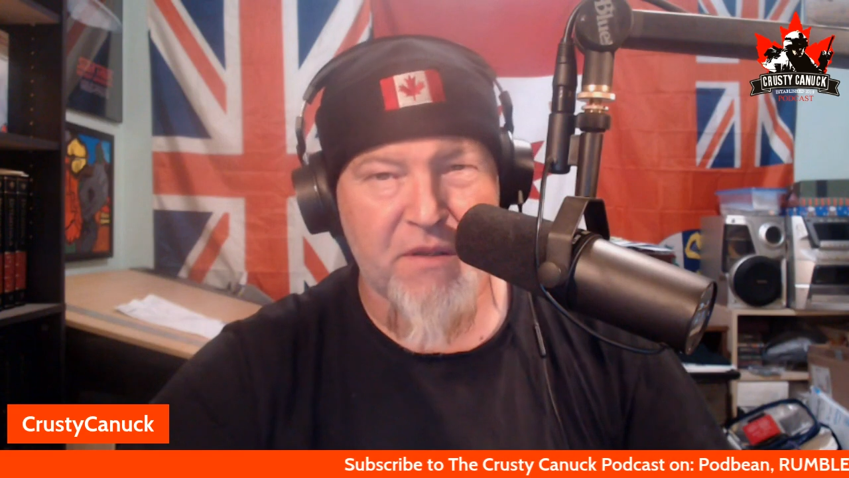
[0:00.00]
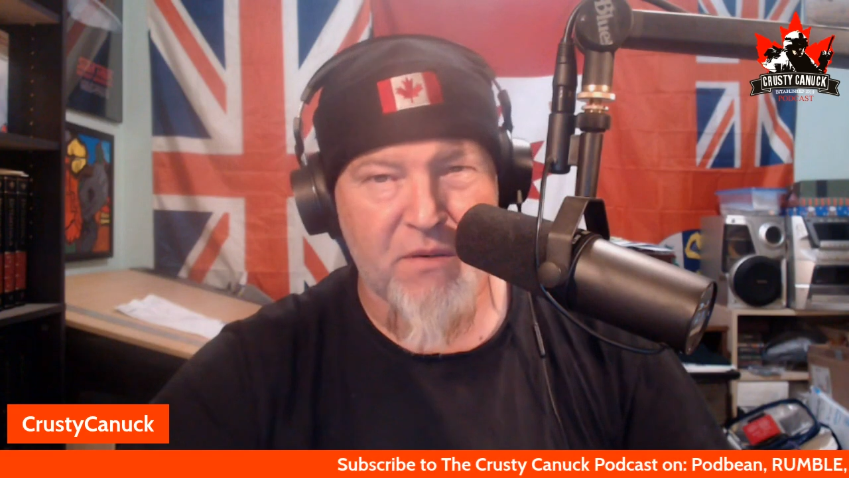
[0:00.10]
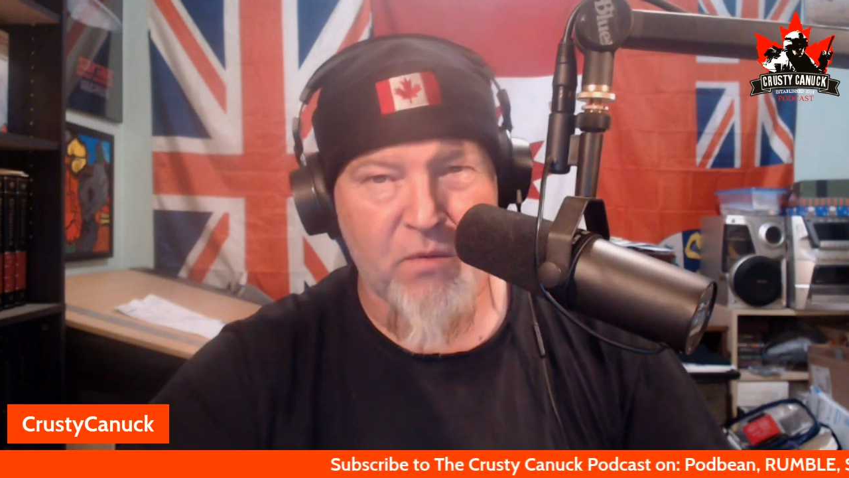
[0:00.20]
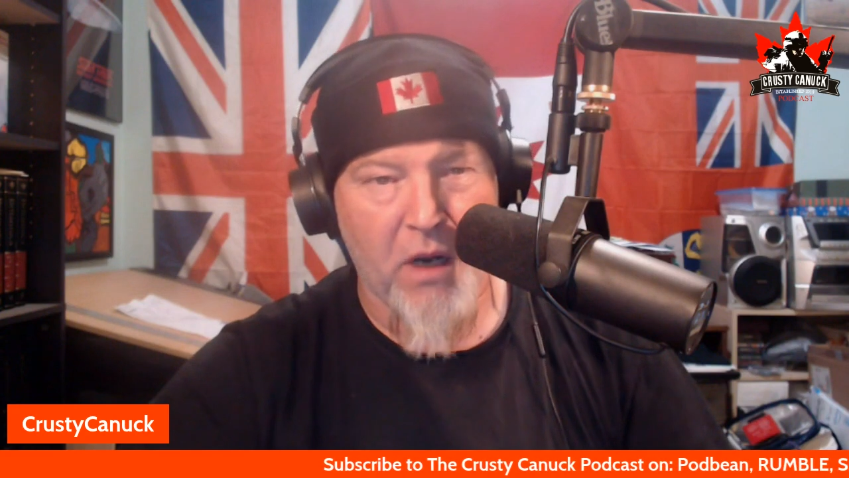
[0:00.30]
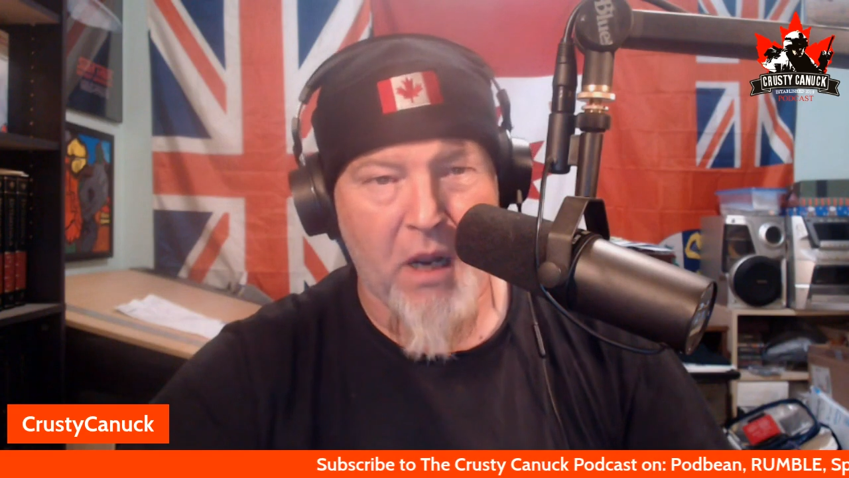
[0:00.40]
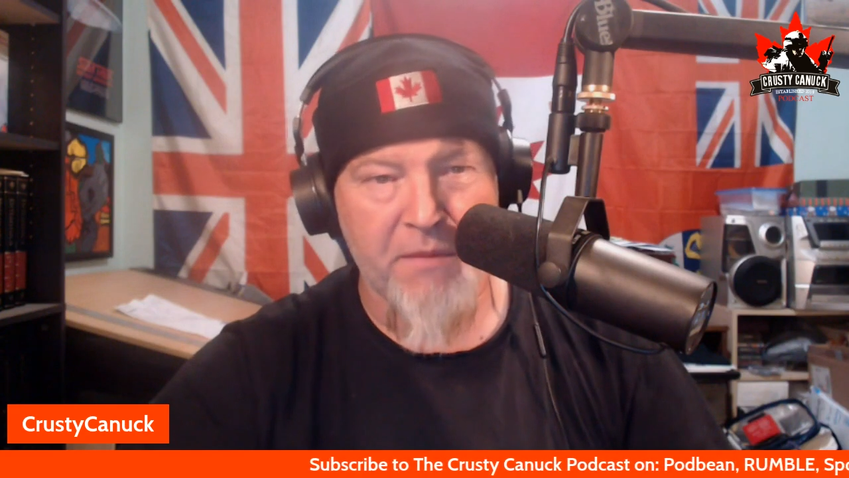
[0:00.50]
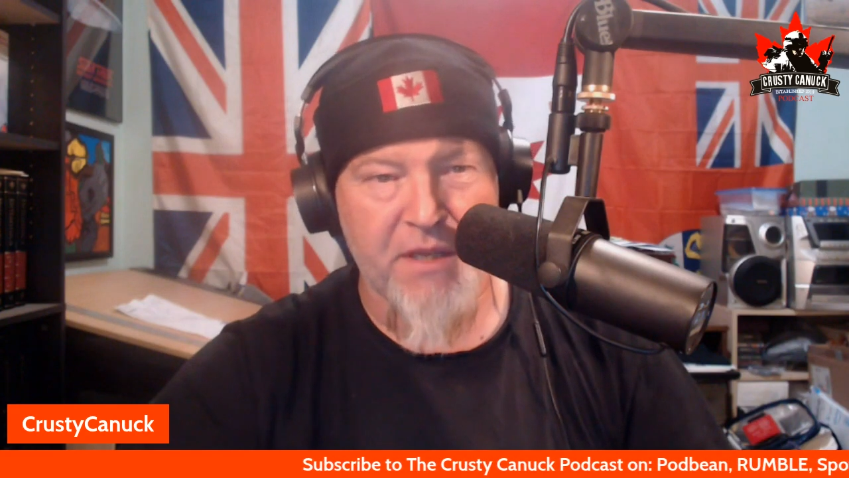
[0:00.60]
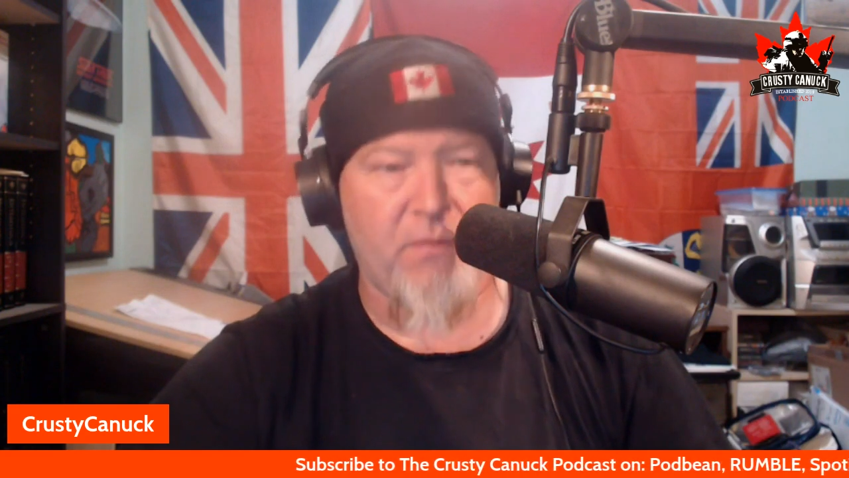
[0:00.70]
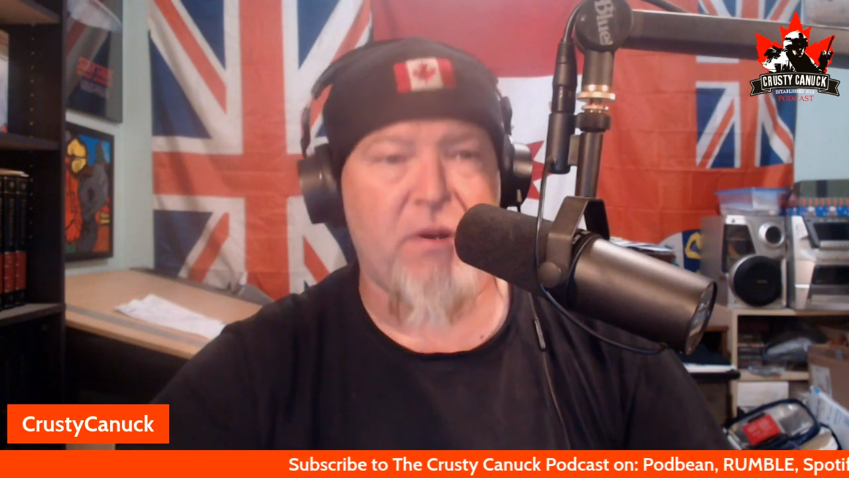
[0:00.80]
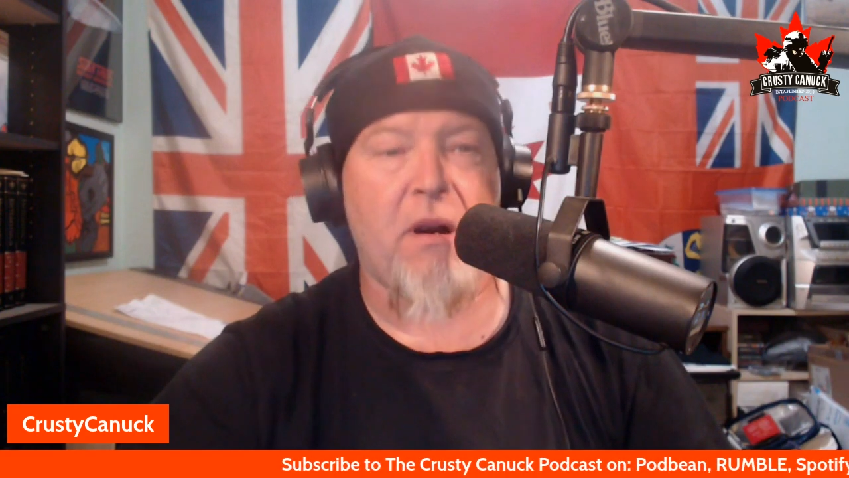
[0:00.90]
squabs
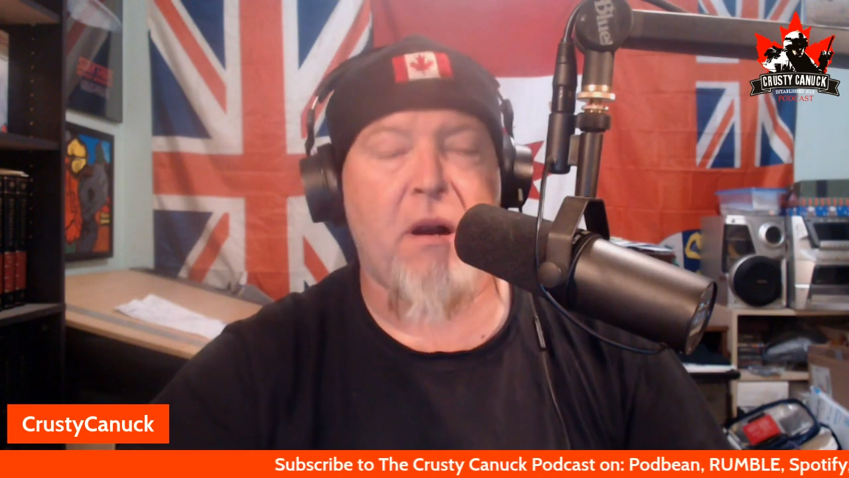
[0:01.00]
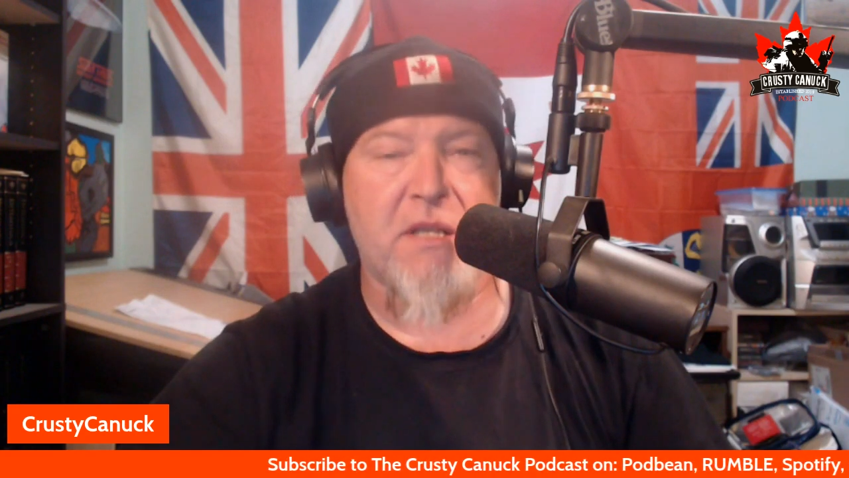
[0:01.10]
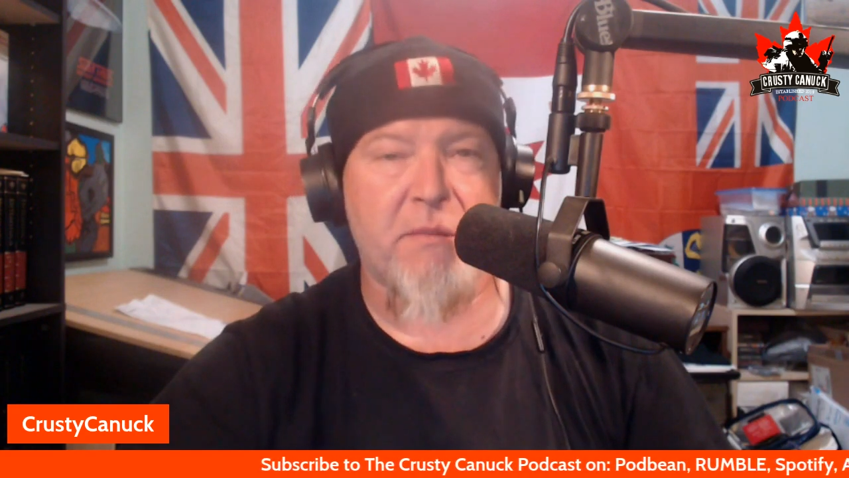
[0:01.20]
in regards